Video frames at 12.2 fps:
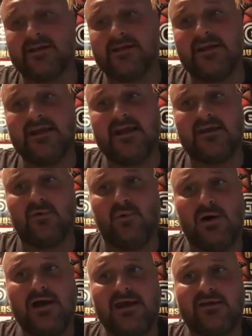And he had a
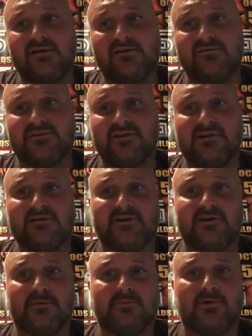way of
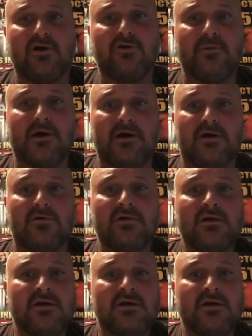delivering a promo.